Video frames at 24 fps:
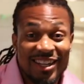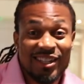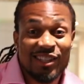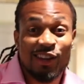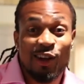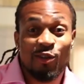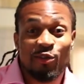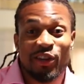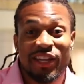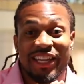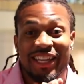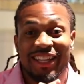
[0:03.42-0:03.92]
It's
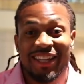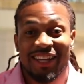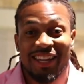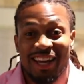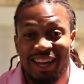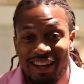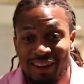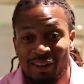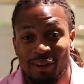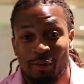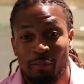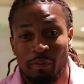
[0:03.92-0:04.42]
Lowkey
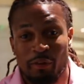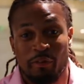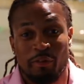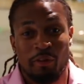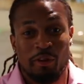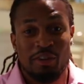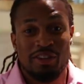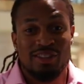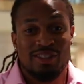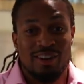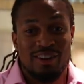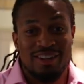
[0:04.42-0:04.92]
Lit.
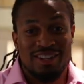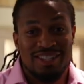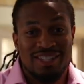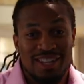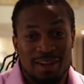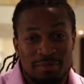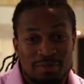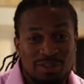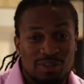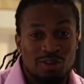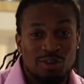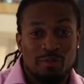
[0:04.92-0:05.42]
Before we start this
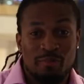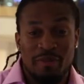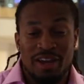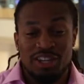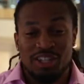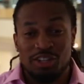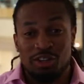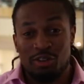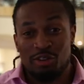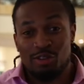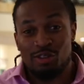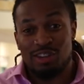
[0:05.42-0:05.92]
episode,
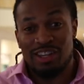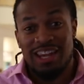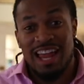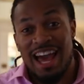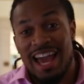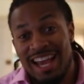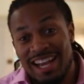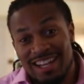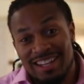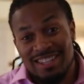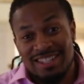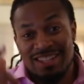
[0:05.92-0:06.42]
make sure you
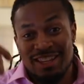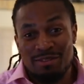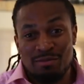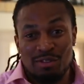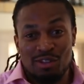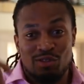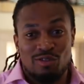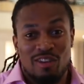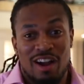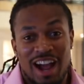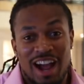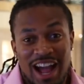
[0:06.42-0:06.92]
like,
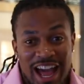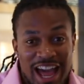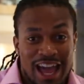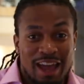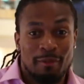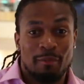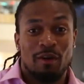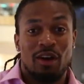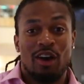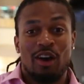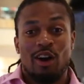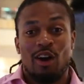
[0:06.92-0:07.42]

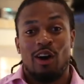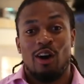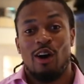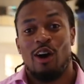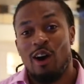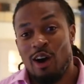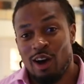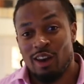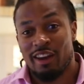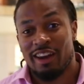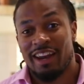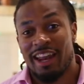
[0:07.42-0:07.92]
subscribe,
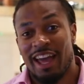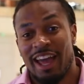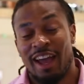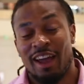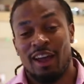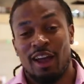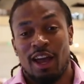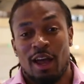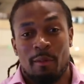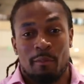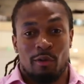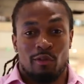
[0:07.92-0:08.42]
all of that.
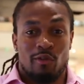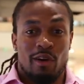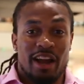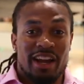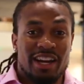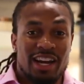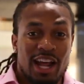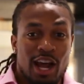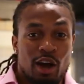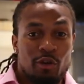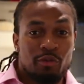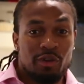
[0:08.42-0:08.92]
But right
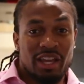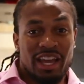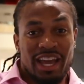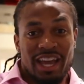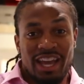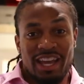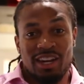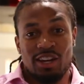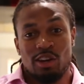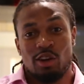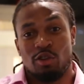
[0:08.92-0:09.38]
now we are in